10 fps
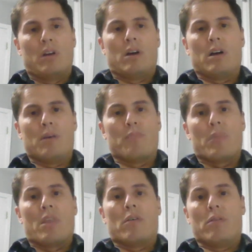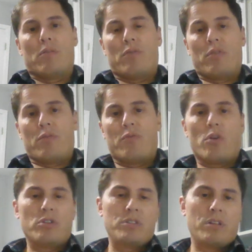The
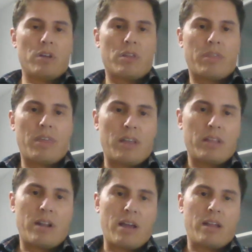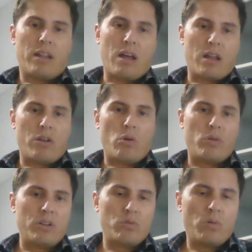first thing that I
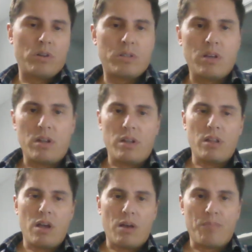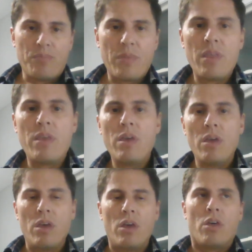noticed was that
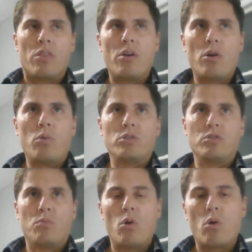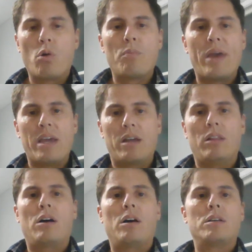there was more bake
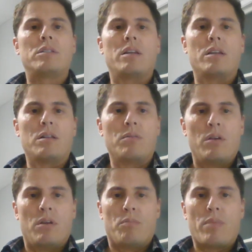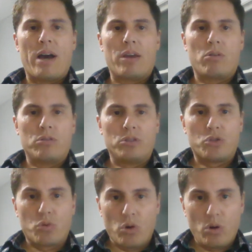loss in my
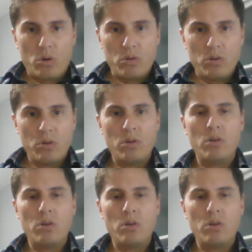control